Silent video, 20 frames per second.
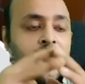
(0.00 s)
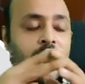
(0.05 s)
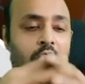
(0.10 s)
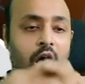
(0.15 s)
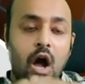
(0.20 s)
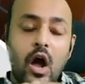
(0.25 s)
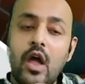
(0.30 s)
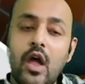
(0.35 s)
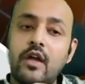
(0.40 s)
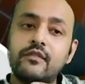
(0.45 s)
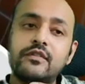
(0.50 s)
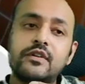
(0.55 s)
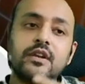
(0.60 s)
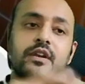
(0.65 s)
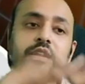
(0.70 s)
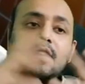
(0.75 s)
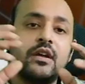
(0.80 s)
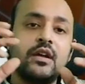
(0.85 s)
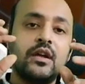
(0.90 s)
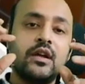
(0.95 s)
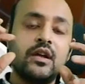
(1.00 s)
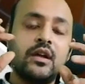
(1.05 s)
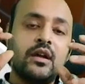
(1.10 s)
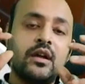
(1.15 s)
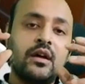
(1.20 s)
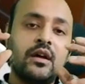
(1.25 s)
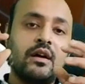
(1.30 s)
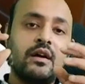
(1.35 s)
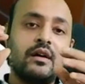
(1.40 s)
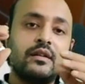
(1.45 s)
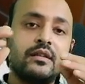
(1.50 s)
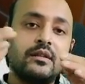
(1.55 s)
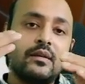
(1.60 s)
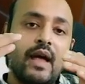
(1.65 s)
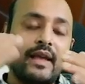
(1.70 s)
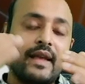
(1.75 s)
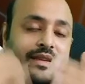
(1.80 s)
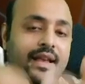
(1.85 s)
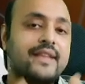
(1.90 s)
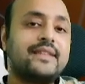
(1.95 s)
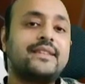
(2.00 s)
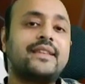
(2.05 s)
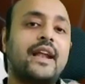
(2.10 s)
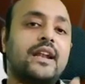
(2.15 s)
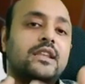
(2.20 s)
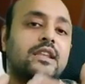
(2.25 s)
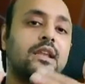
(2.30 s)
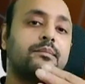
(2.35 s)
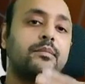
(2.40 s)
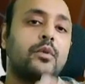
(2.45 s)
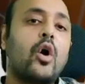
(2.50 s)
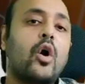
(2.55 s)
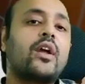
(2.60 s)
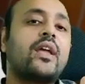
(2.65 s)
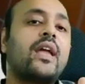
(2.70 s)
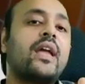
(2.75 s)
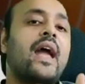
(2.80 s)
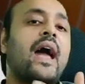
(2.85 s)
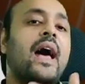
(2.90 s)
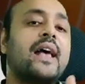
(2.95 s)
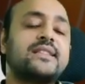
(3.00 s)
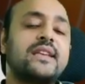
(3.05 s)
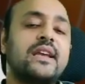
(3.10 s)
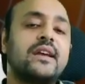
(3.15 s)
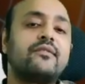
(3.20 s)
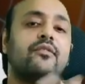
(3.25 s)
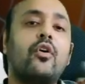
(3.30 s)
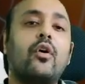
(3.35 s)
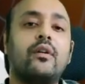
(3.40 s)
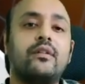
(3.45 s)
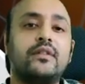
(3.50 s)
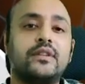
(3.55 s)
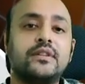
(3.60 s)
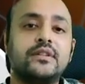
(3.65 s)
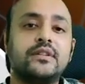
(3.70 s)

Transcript: However, as I said, the blogging has evolved.